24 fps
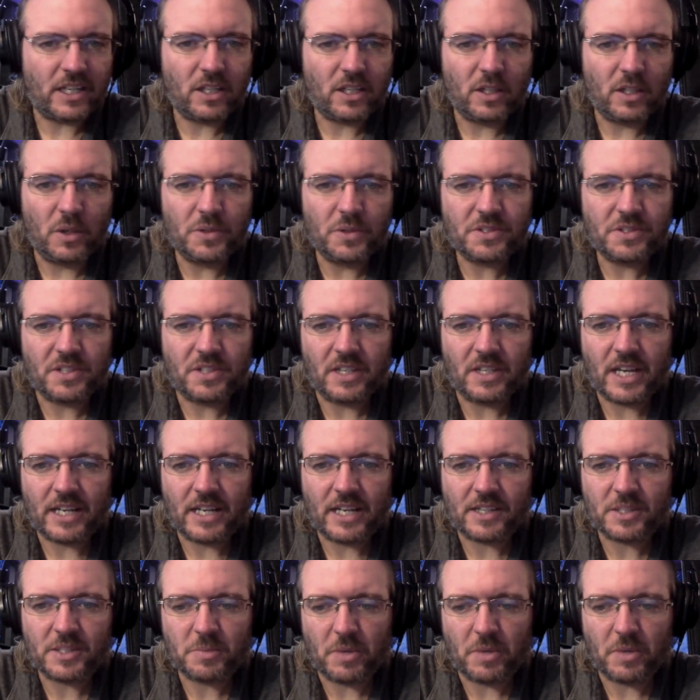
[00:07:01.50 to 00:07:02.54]
close to that
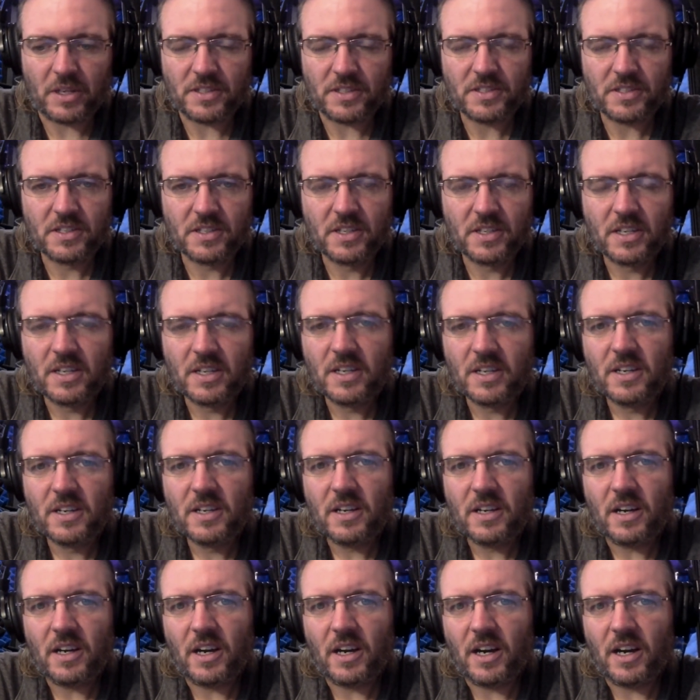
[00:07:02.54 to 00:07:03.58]
expense.
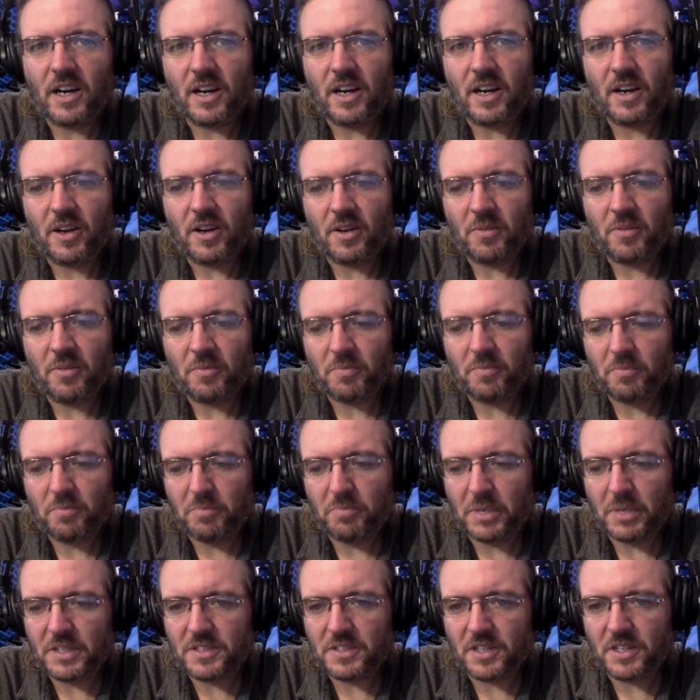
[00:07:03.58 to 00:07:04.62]
Right.
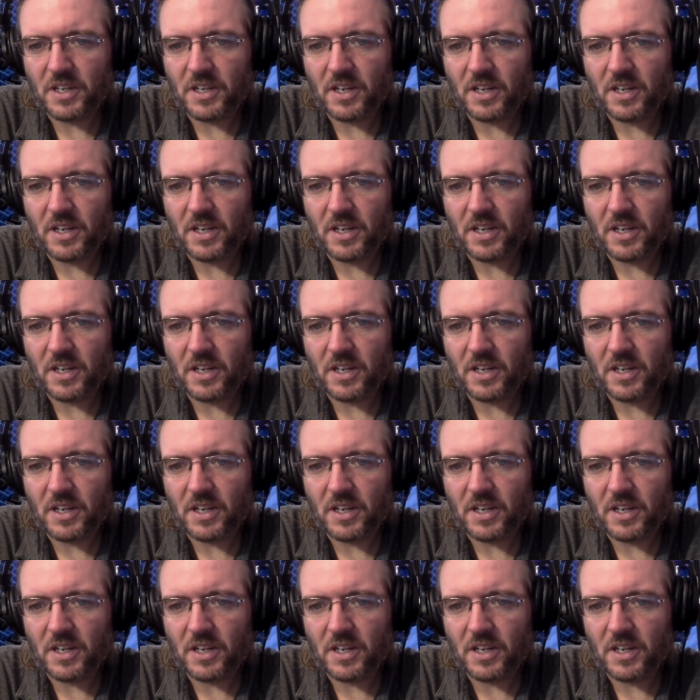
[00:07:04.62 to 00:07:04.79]
But